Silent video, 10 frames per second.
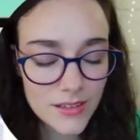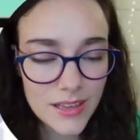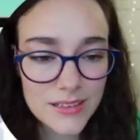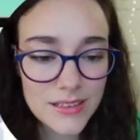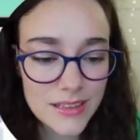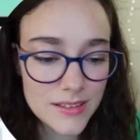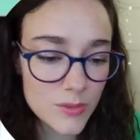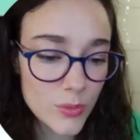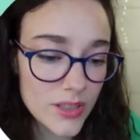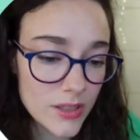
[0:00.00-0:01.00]
At the
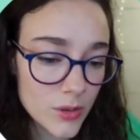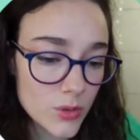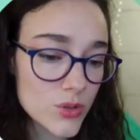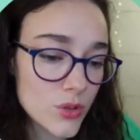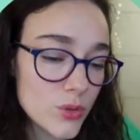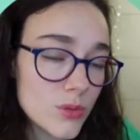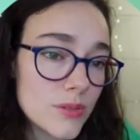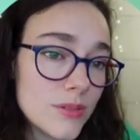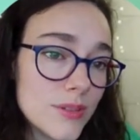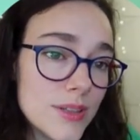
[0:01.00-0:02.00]
end, we also
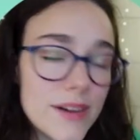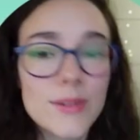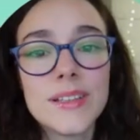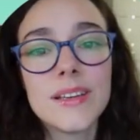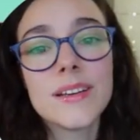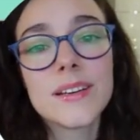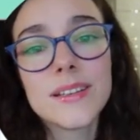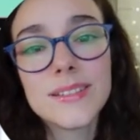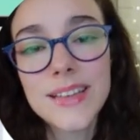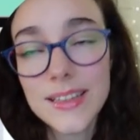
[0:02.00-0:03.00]
learning
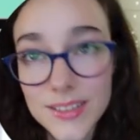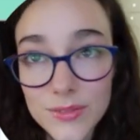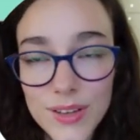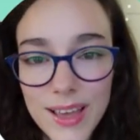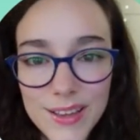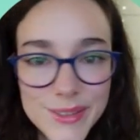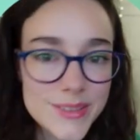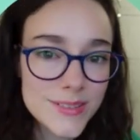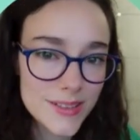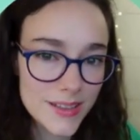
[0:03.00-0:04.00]
dative
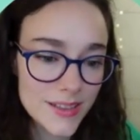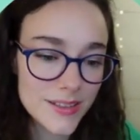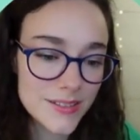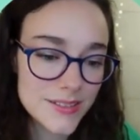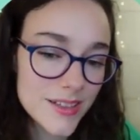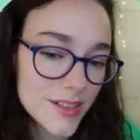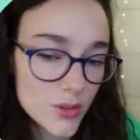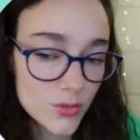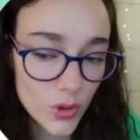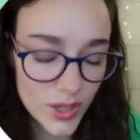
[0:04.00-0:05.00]
case and
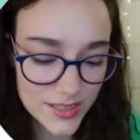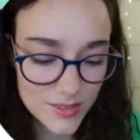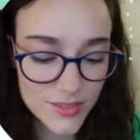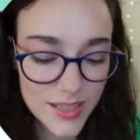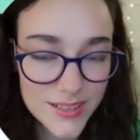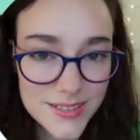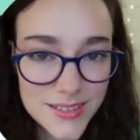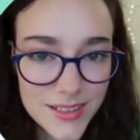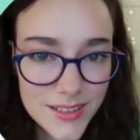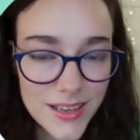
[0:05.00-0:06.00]
vocative
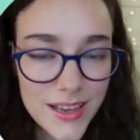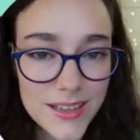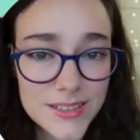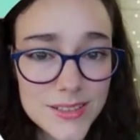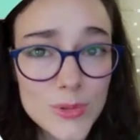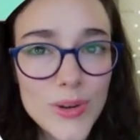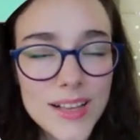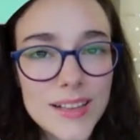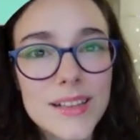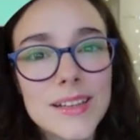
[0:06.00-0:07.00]
case as
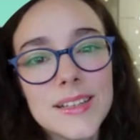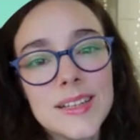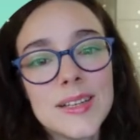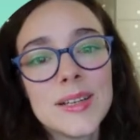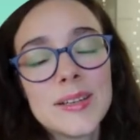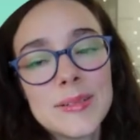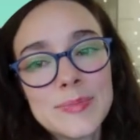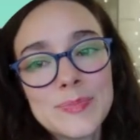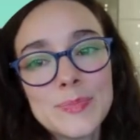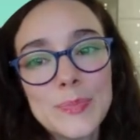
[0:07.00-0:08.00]
well.
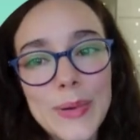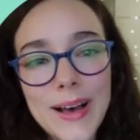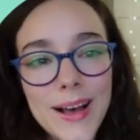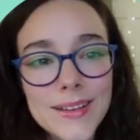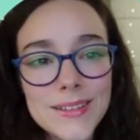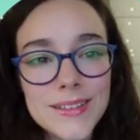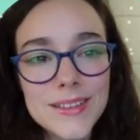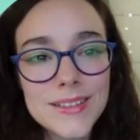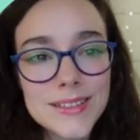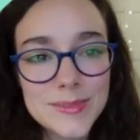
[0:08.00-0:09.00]
But
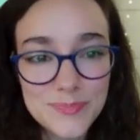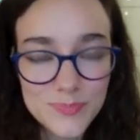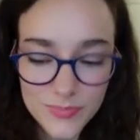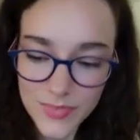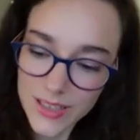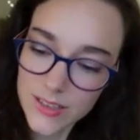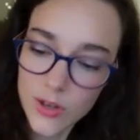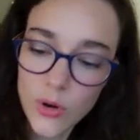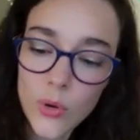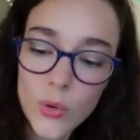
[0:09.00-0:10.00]
this can
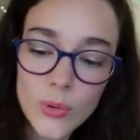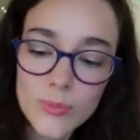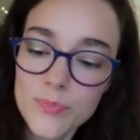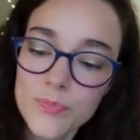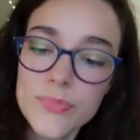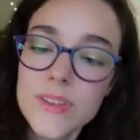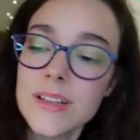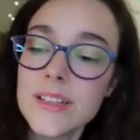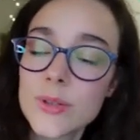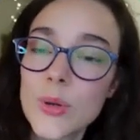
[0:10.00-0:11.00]
go a
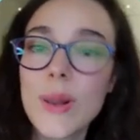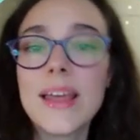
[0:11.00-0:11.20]
little